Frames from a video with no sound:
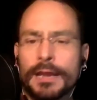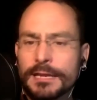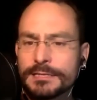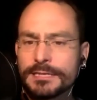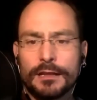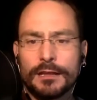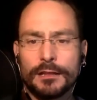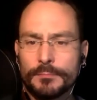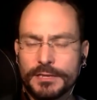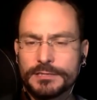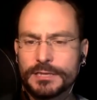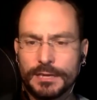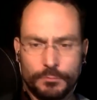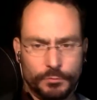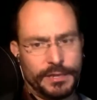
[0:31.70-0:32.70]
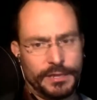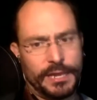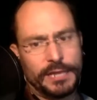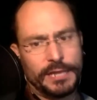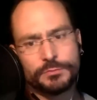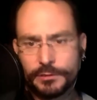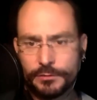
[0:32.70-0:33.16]
I tell him, he's like, well,
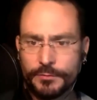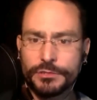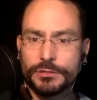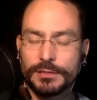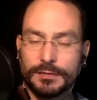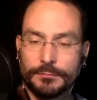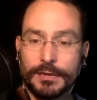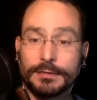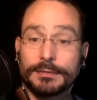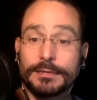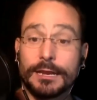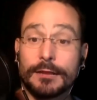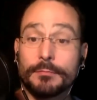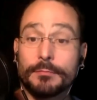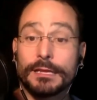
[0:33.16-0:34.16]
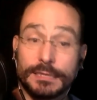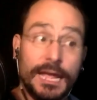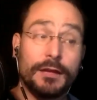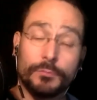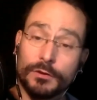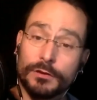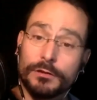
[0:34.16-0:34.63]
that's what it originally meant, and I'm like,
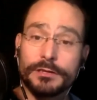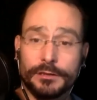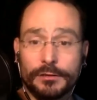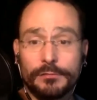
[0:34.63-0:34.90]
yeah, well,